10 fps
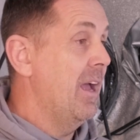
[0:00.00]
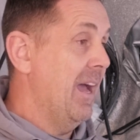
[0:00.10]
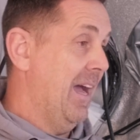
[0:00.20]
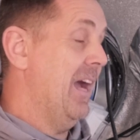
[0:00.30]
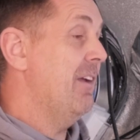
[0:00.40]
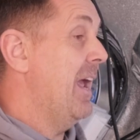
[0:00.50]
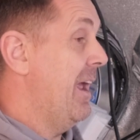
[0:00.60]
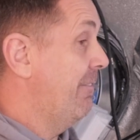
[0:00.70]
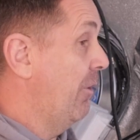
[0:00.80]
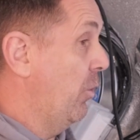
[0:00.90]
high
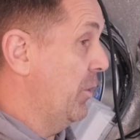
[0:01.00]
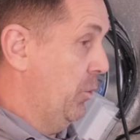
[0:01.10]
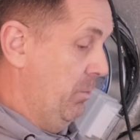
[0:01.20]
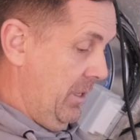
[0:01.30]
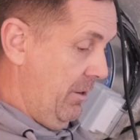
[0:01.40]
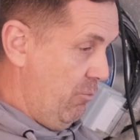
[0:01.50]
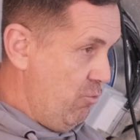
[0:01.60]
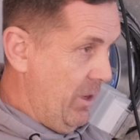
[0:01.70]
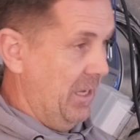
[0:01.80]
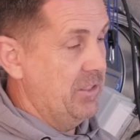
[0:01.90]
air volume,
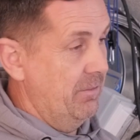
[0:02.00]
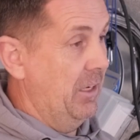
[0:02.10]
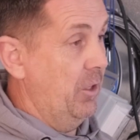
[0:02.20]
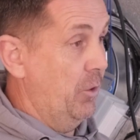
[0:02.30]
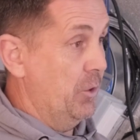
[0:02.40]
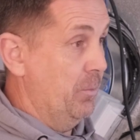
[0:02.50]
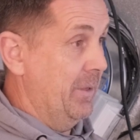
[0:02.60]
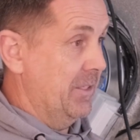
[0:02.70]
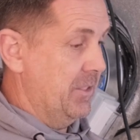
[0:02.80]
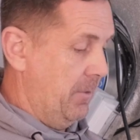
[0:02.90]
relatively low humidity.